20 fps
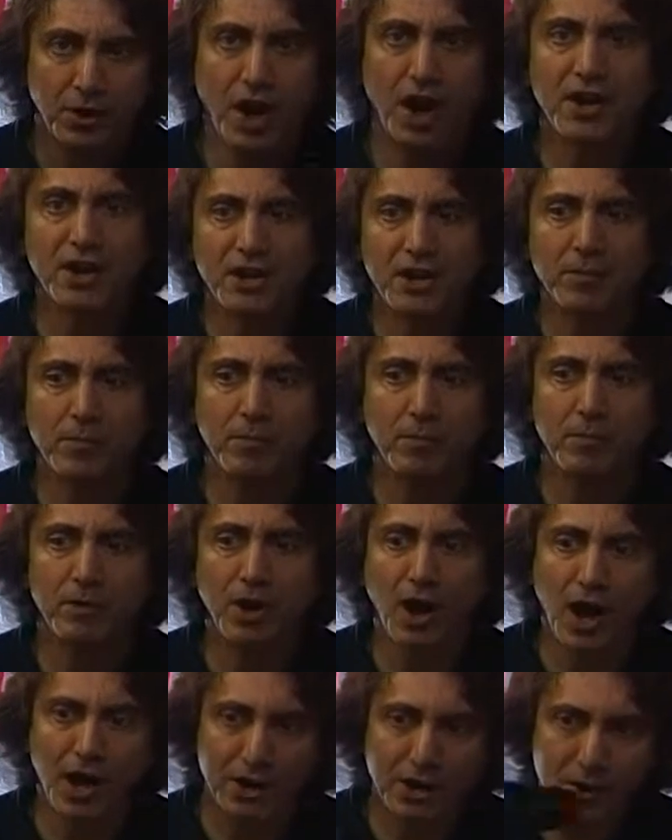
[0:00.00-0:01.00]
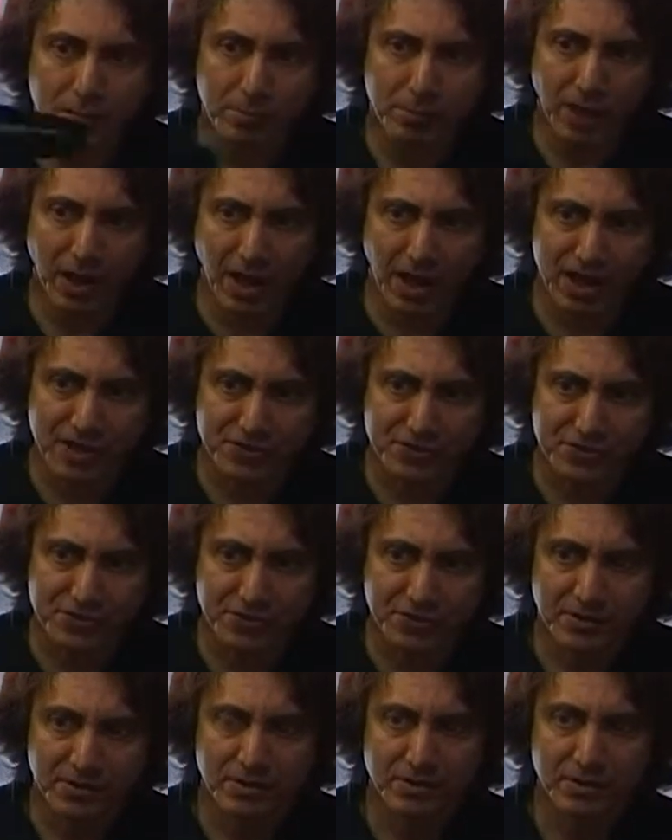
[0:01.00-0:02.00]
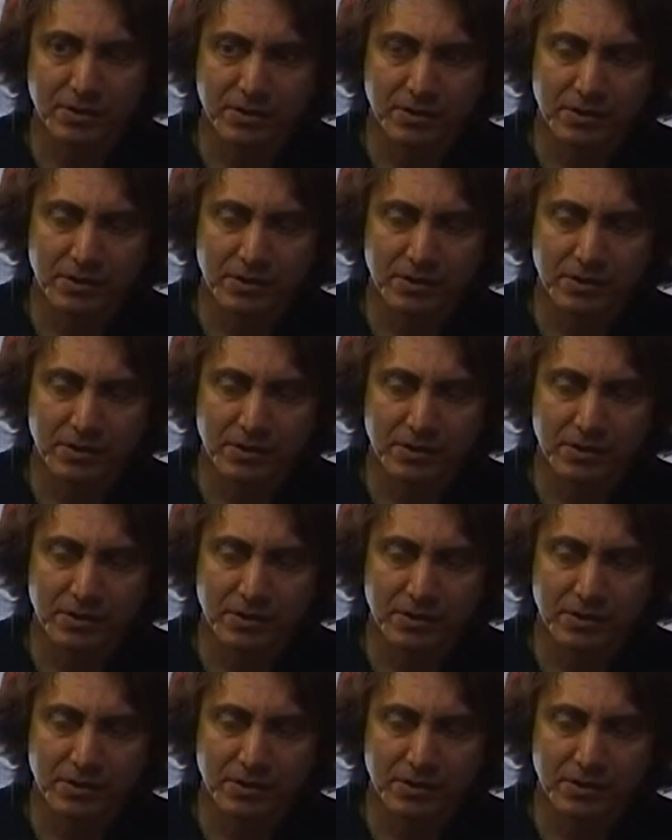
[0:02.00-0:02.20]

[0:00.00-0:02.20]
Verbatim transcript: Non right here. non-compliance.